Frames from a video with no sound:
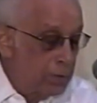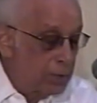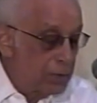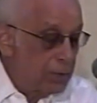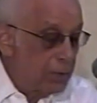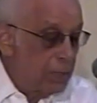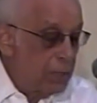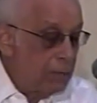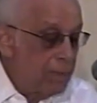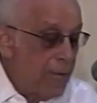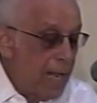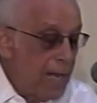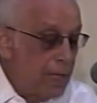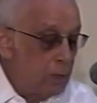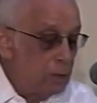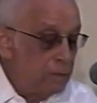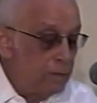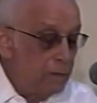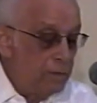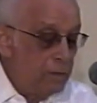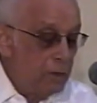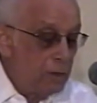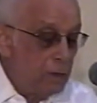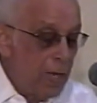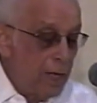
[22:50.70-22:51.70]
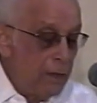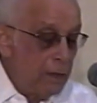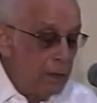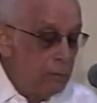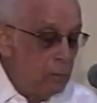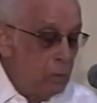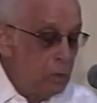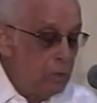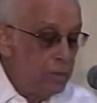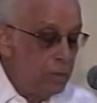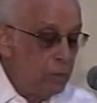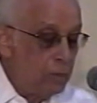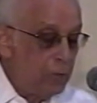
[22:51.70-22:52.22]
So in my overview, I will
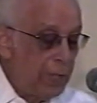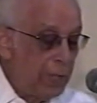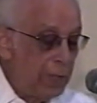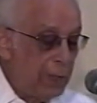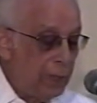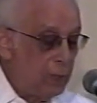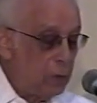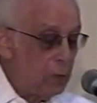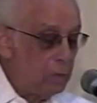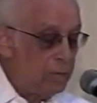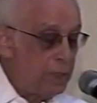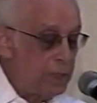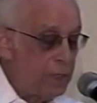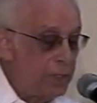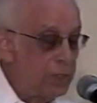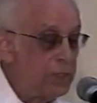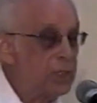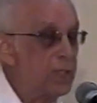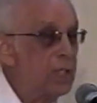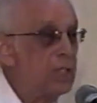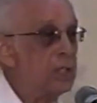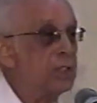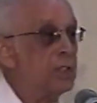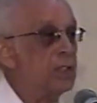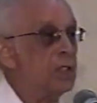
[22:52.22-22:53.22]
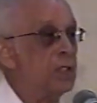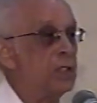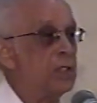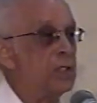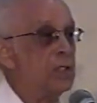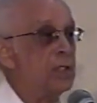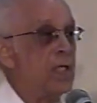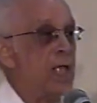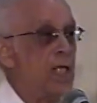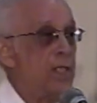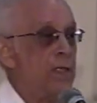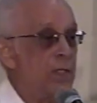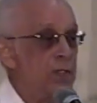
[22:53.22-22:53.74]
move quickly over the
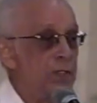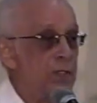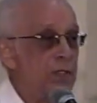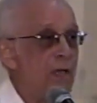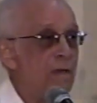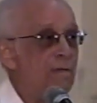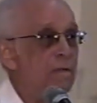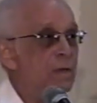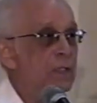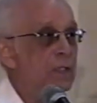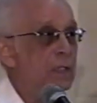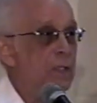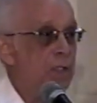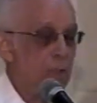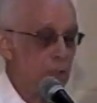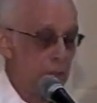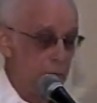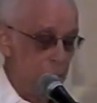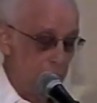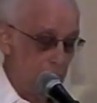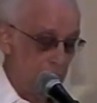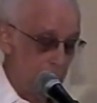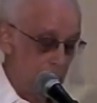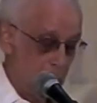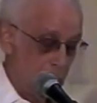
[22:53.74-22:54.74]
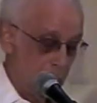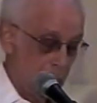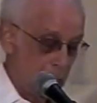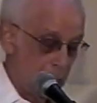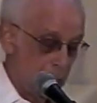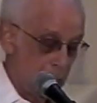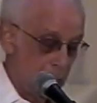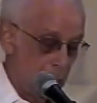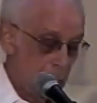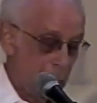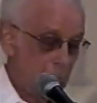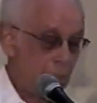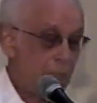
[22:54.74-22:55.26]
60s and the 70s,
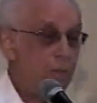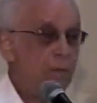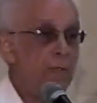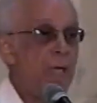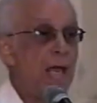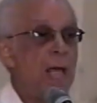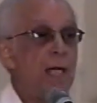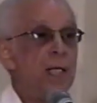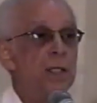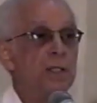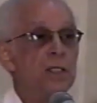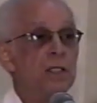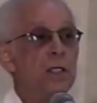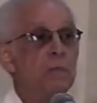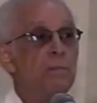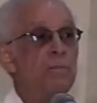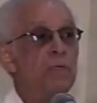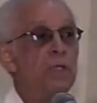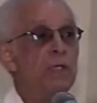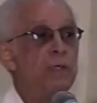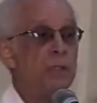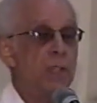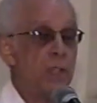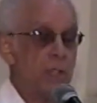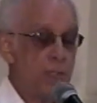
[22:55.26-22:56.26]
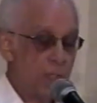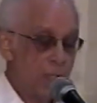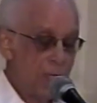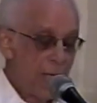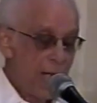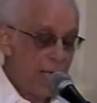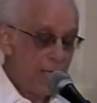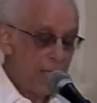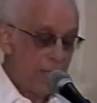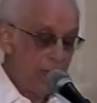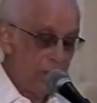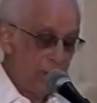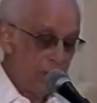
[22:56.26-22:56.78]
in reality the period to
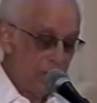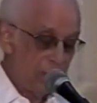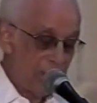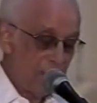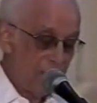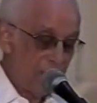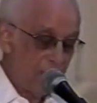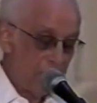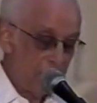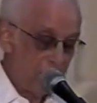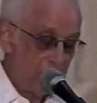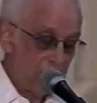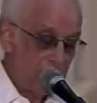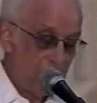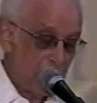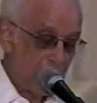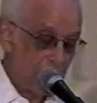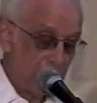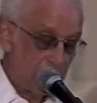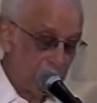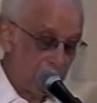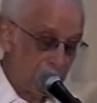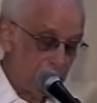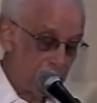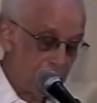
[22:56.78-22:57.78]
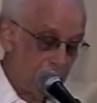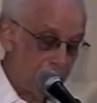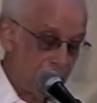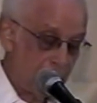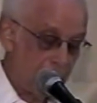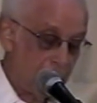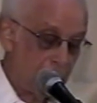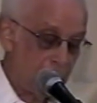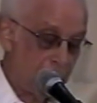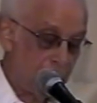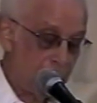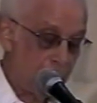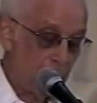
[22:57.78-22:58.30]
1976,
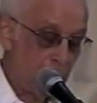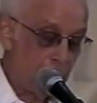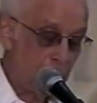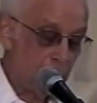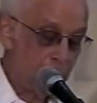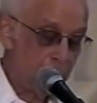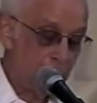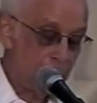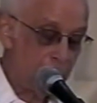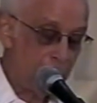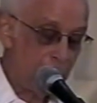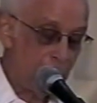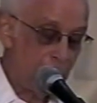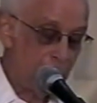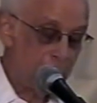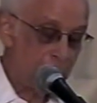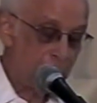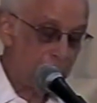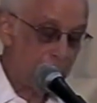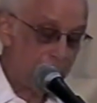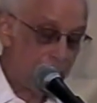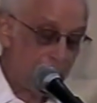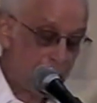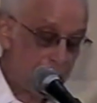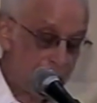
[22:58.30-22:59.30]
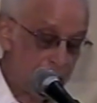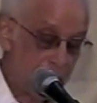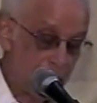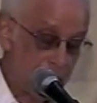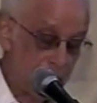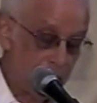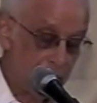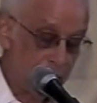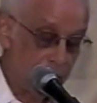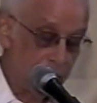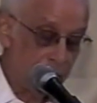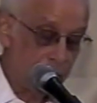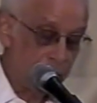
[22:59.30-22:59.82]
but focus
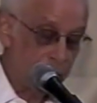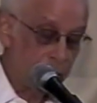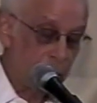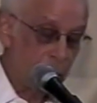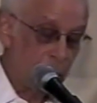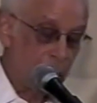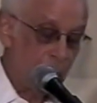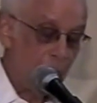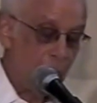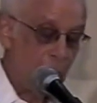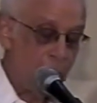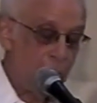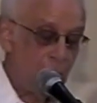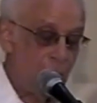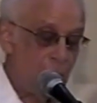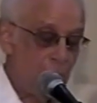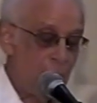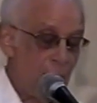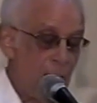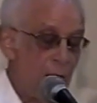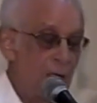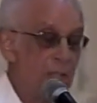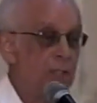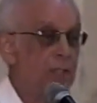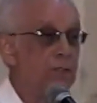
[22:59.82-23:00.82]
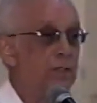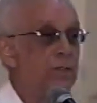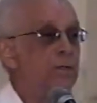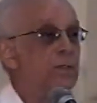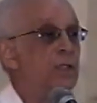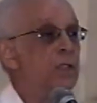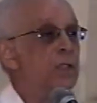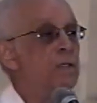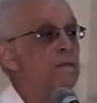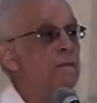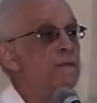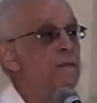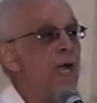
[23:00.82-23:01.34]
especially on the last
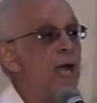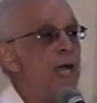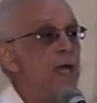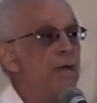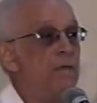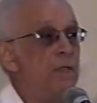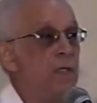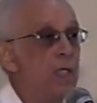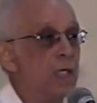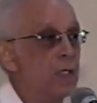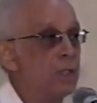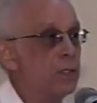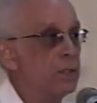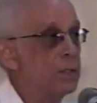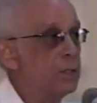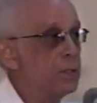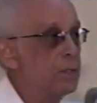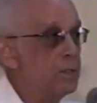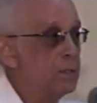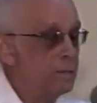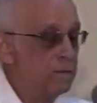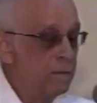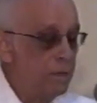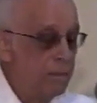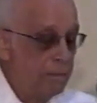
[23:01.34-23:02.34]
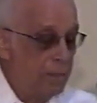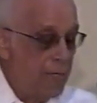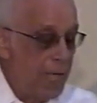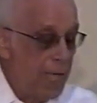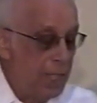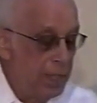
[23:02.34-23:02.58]
35 years from